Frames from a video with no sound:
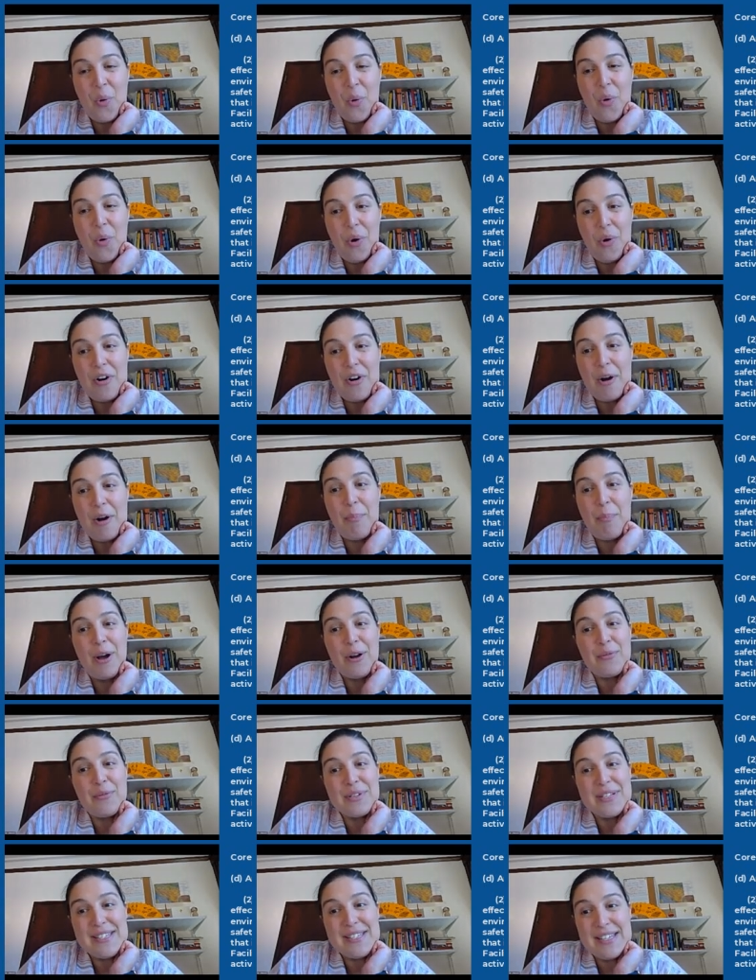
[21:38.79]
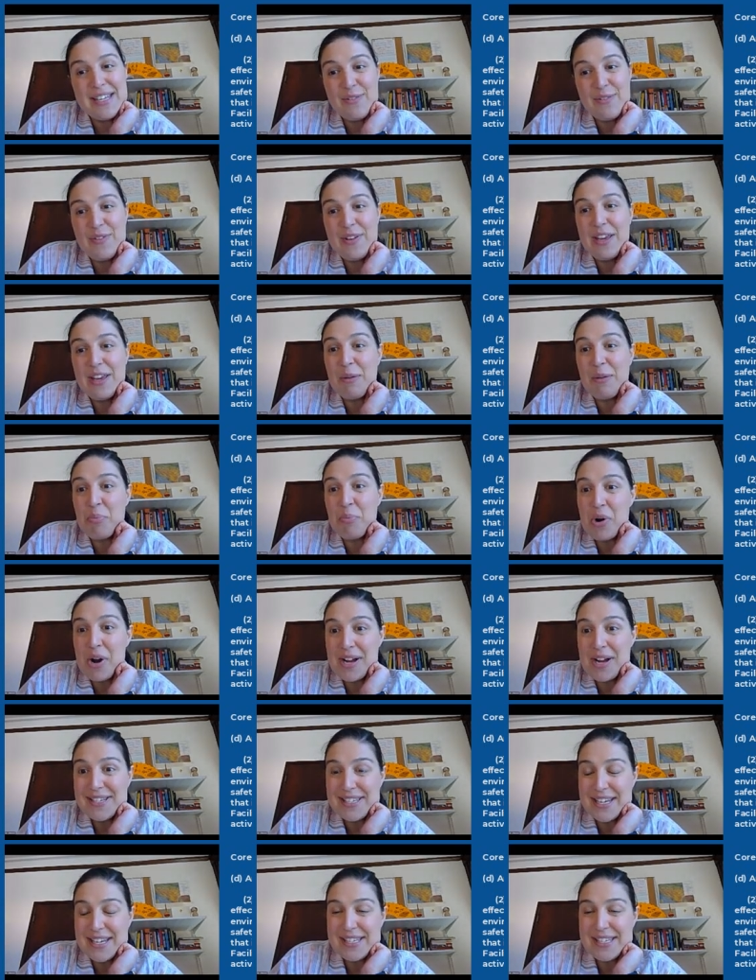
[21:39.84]
or upon receiving and
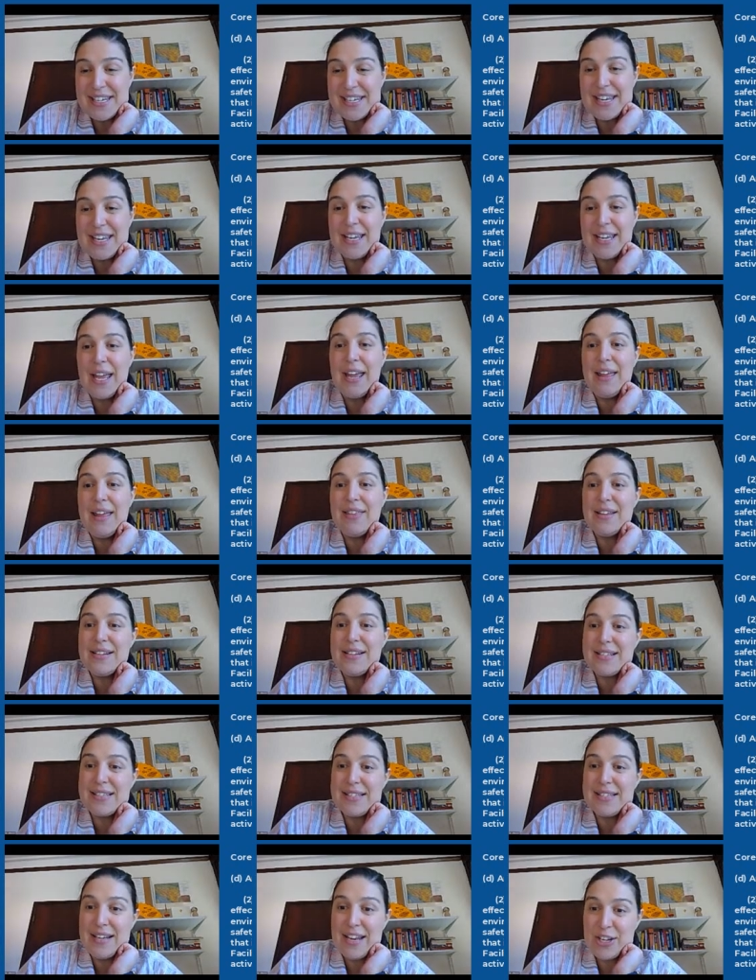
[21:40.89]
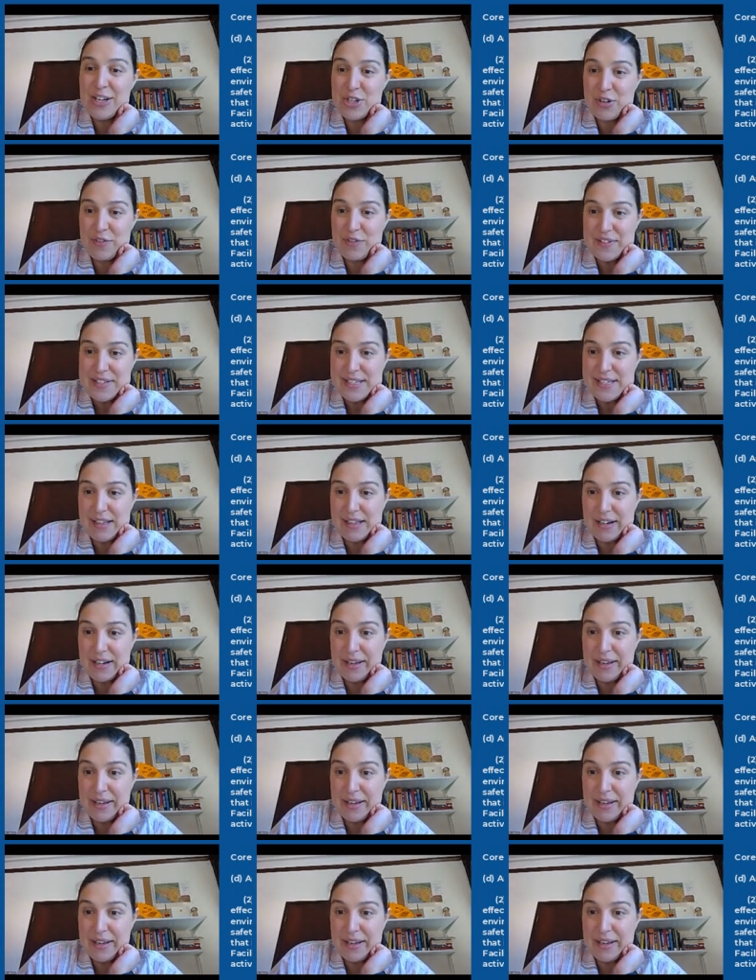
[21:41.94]
processing in the destination facility.